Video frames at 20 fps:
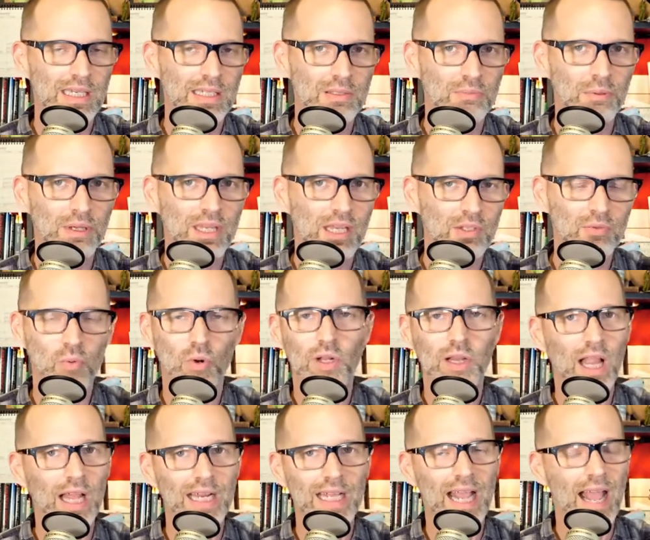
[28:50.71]
It's because we're
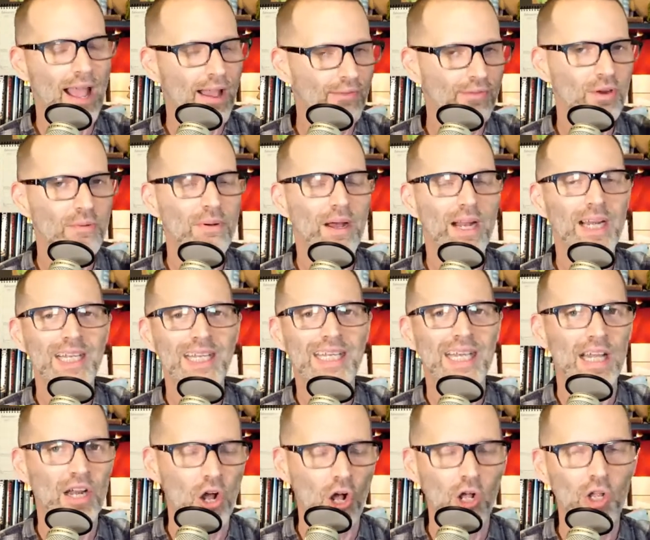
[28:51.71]
letting everybody
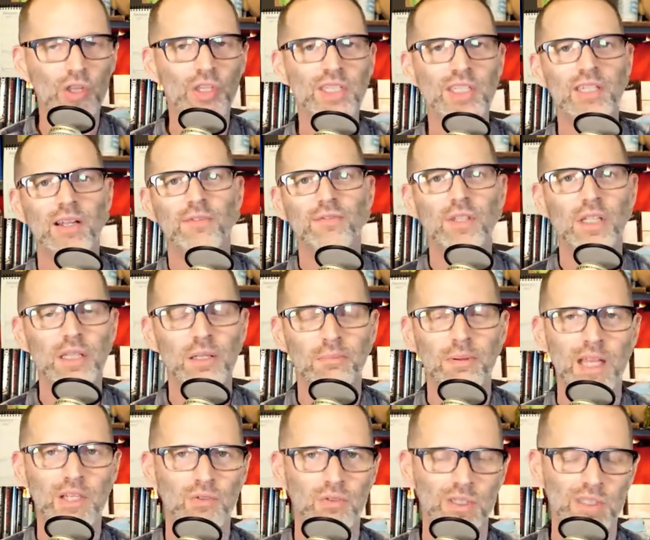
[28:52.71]
get all the stuff that the
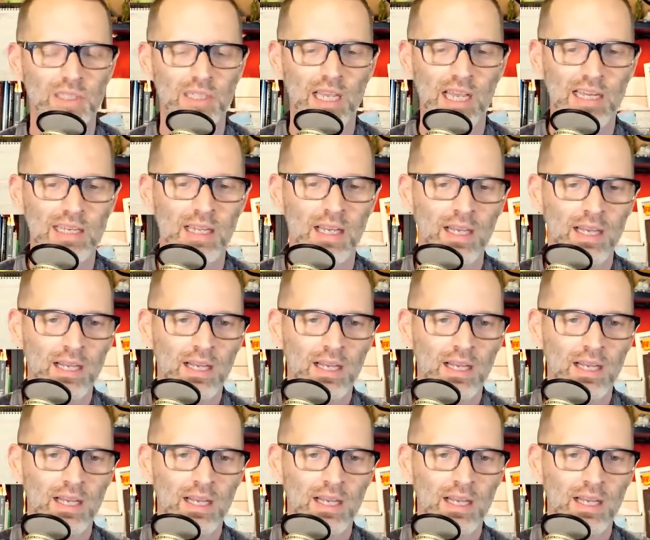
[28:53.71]
patrons get.